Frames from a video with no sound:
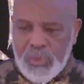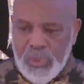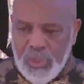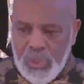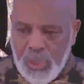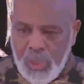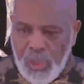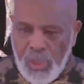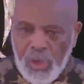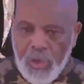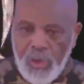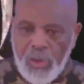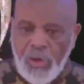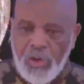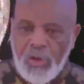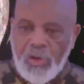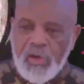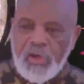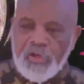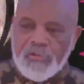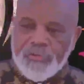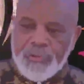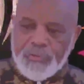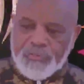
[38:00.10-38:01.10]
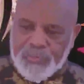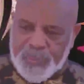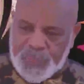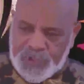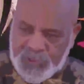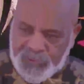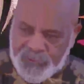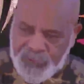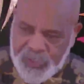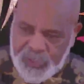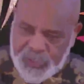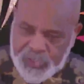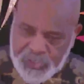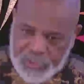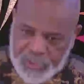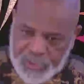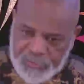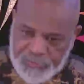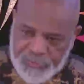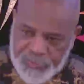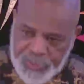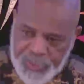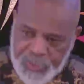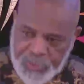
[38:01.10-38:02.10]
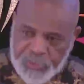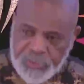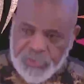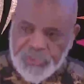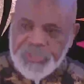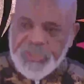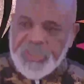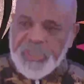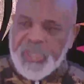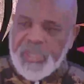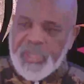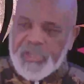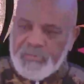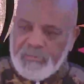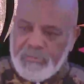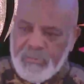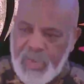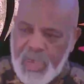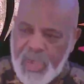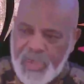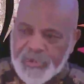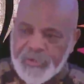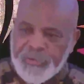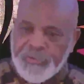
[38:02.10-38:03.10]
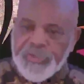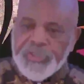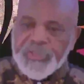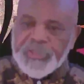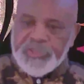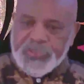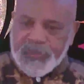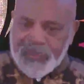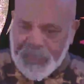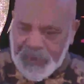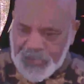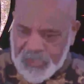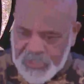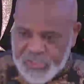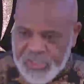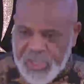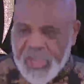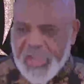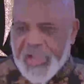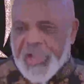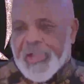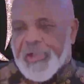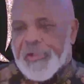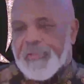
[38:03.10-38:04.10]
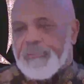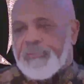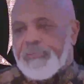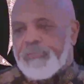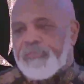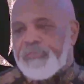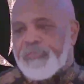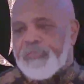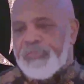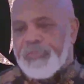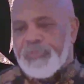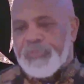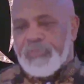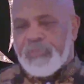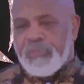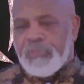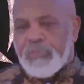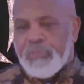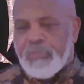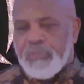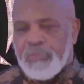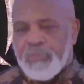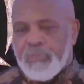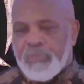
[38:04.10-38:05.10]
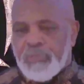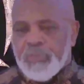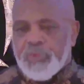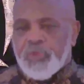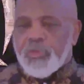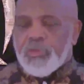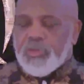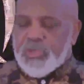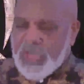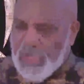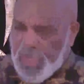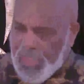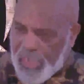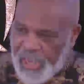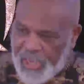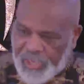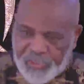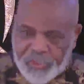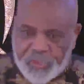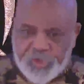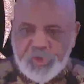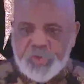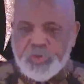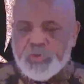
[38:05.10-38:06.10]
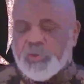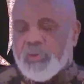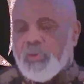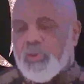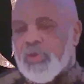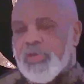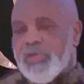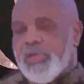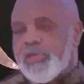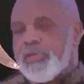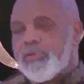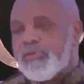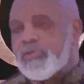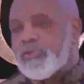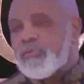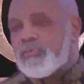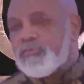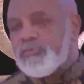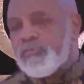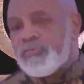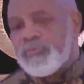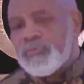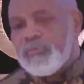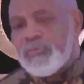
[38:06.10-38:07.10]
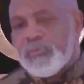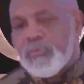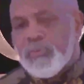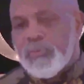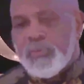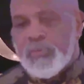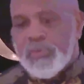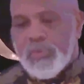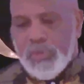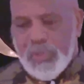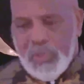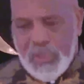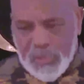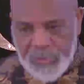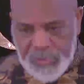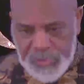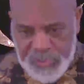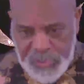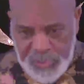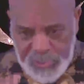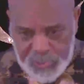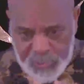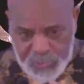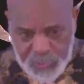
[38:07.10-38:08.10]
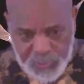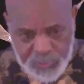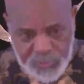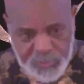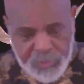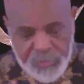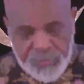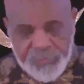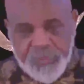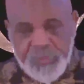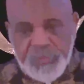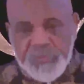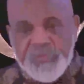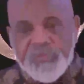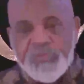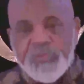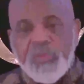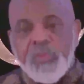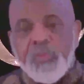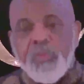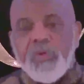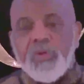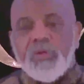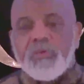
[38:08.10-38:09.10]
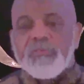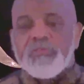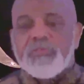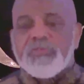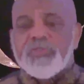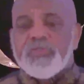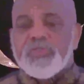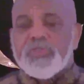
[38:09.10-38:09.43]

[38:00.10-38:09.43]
law of the preservation of energy and matter is the same. You cannot destroy it. It takes on different forms.